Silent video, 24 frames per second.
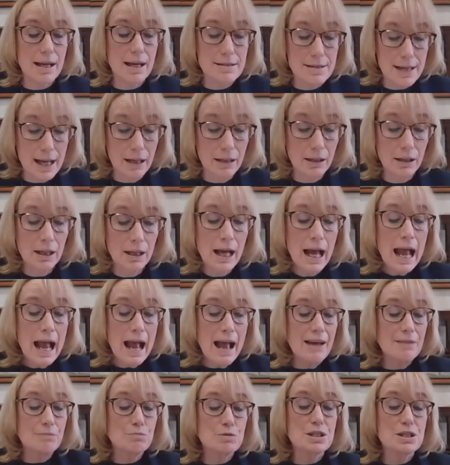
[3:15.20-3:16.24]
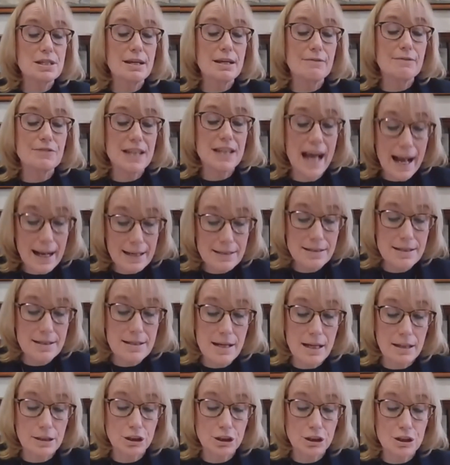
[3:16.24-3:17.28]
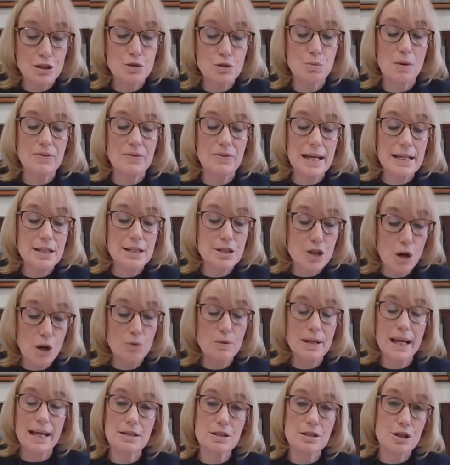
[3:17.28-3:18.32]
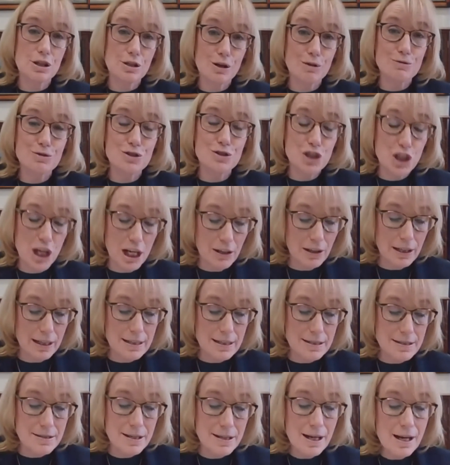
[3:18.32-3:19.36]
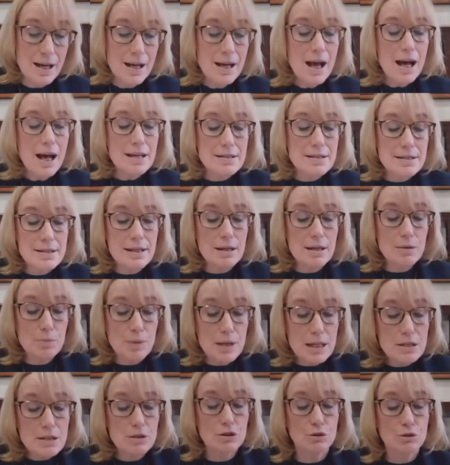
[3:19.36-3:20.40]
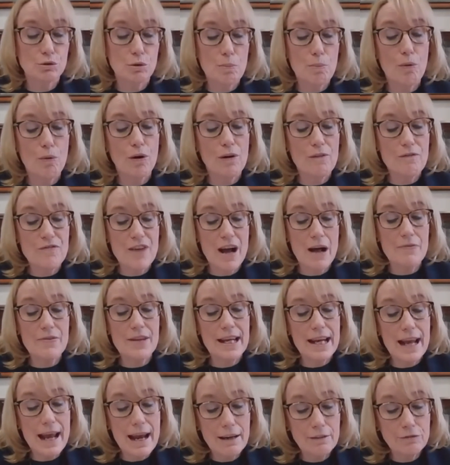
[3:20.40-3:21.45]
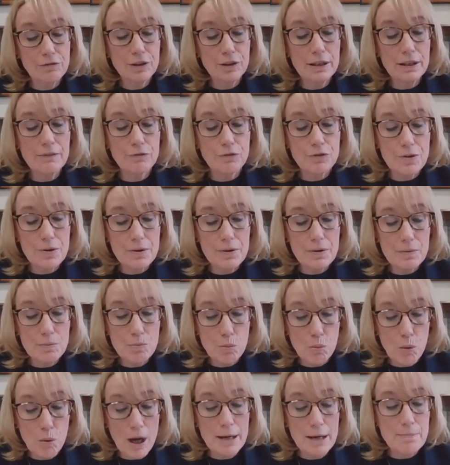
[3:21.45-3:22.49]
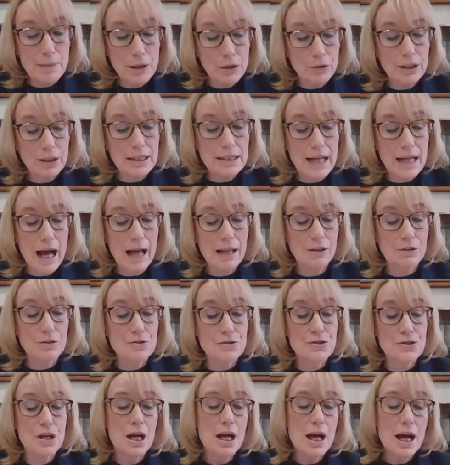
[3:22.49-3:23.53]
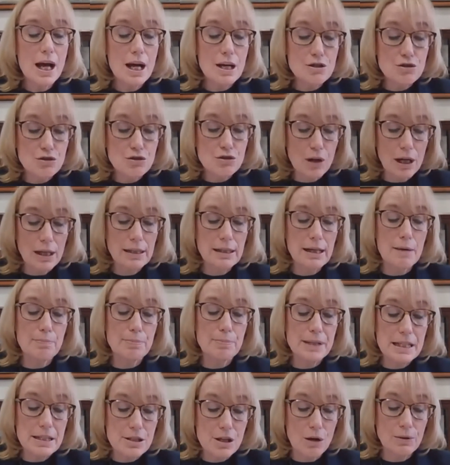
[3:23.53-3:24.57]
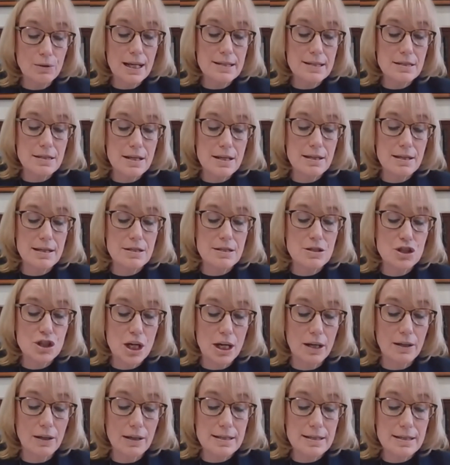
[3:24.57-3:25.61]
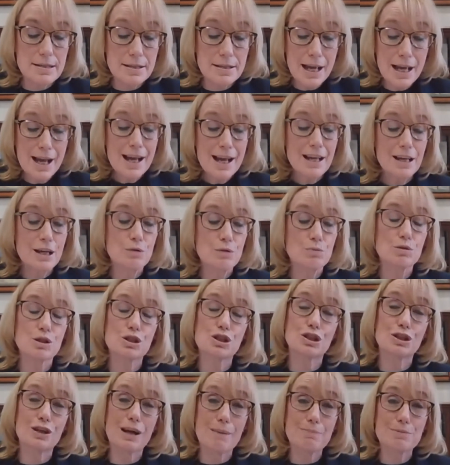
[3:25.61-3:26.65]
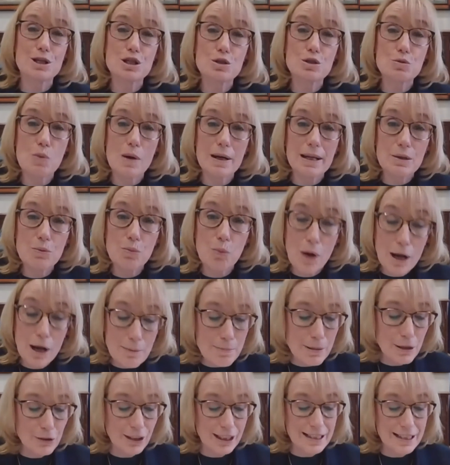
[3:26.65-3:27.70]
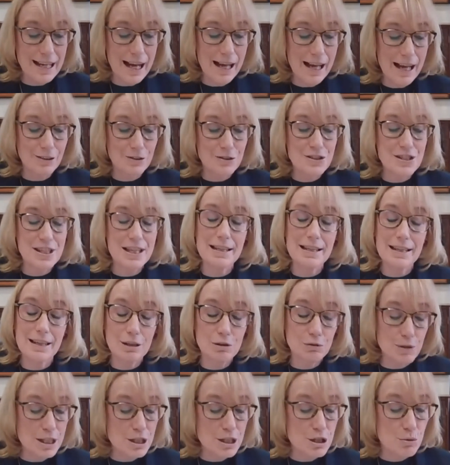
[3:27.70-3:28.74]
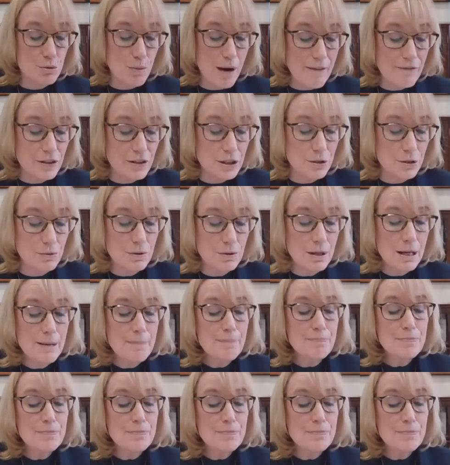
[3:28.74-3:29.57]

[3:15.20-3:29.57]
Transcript: they sell and receive tax deductions when they donate to those charities. A Citi research report found that every $1 million a drug company donates to these charities can return up to $21 million in increased revenue.